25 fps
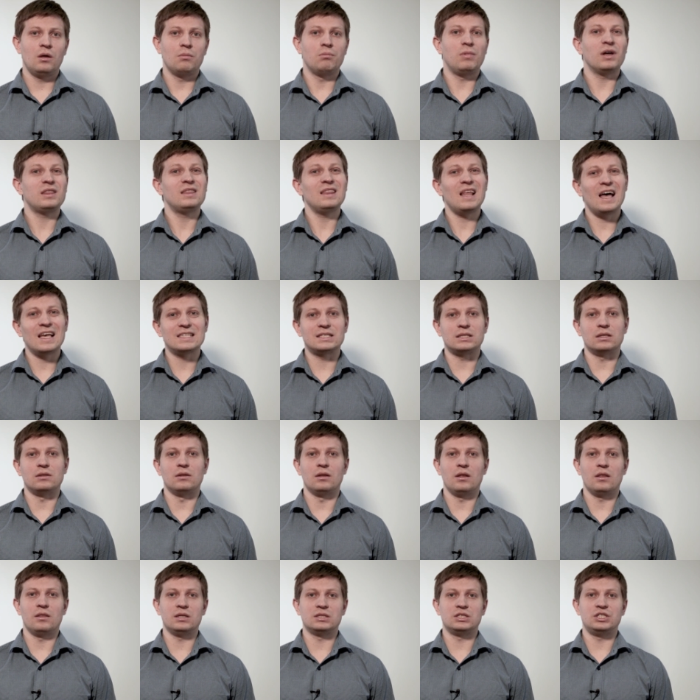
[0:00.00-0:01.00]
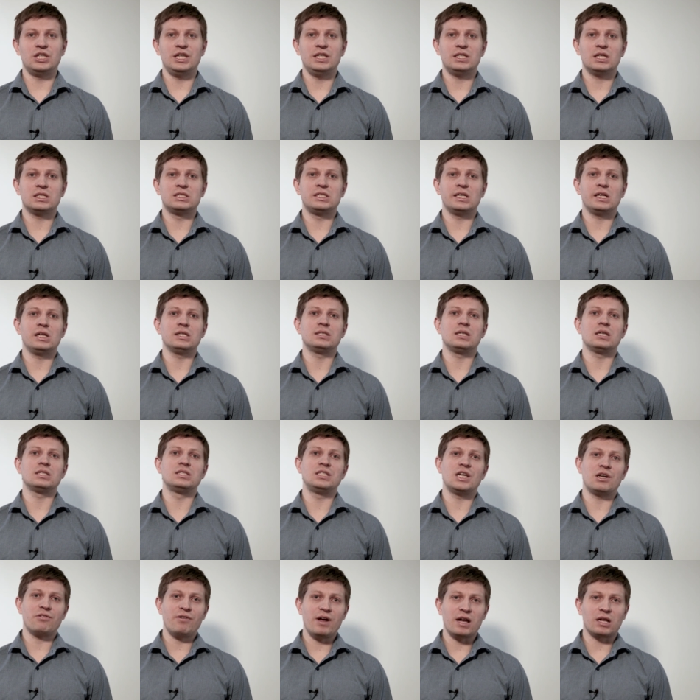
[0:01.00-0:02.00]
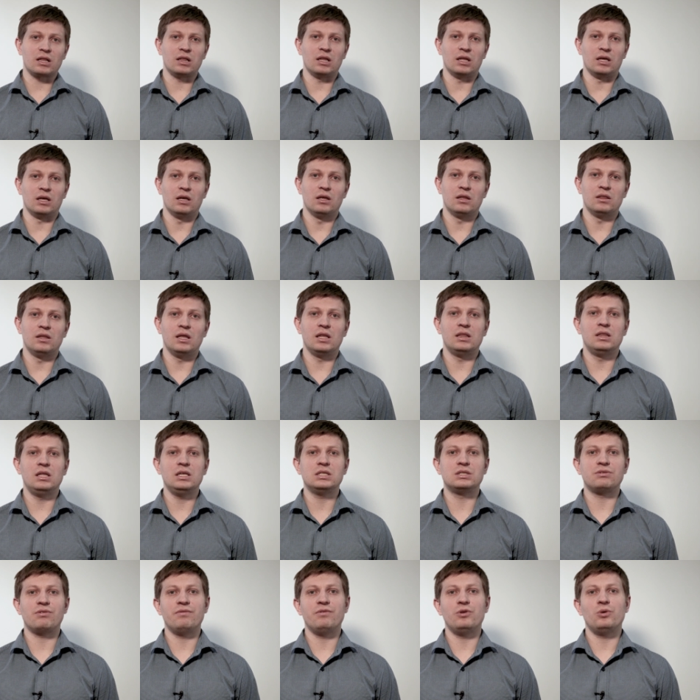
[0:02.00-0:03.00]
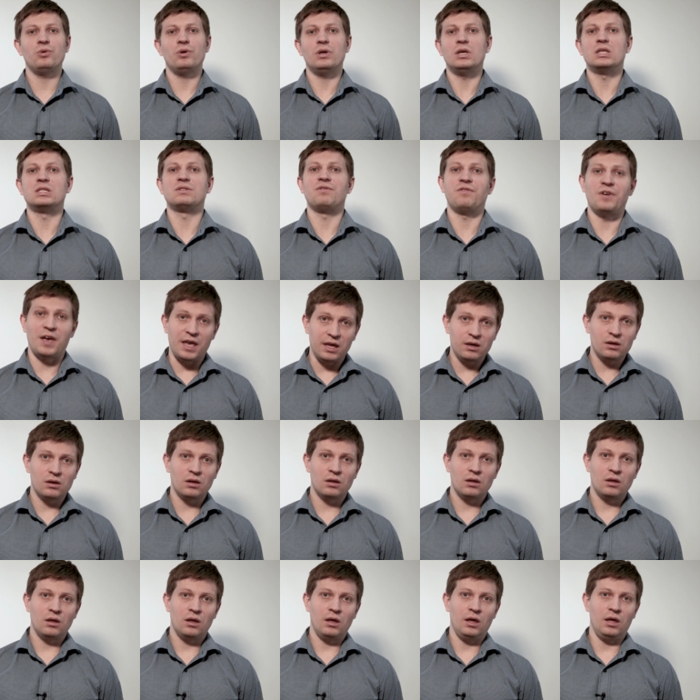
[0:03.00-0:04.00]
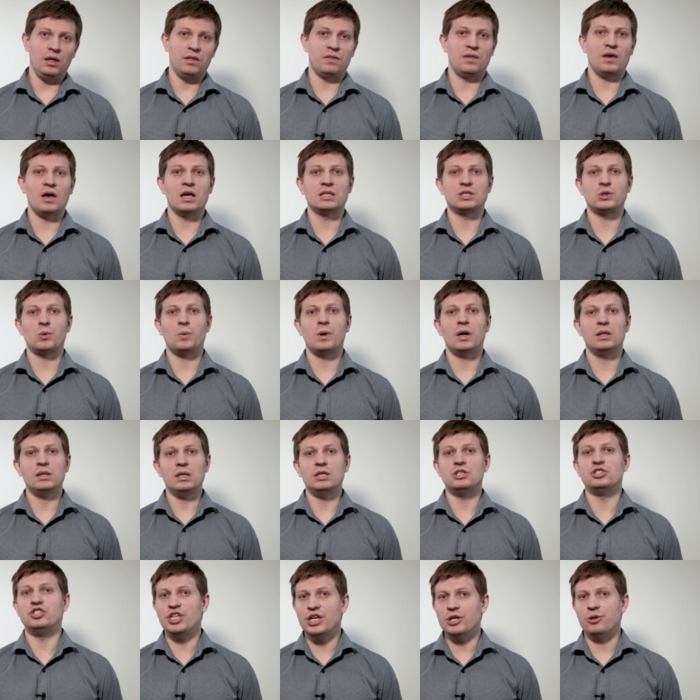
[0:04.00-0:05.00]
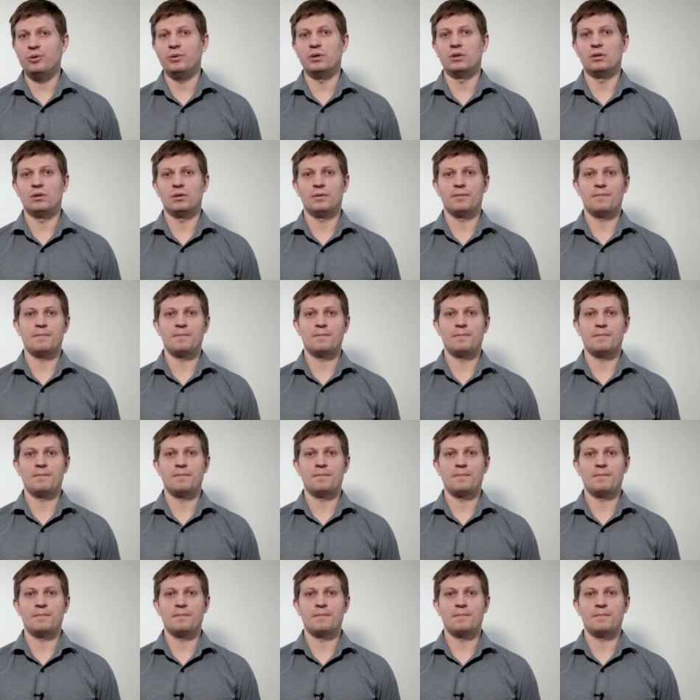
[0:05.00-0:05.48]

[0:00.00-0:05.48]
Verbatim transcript: But nothing in this data tells us directly that this review is fake and the other one is genuine.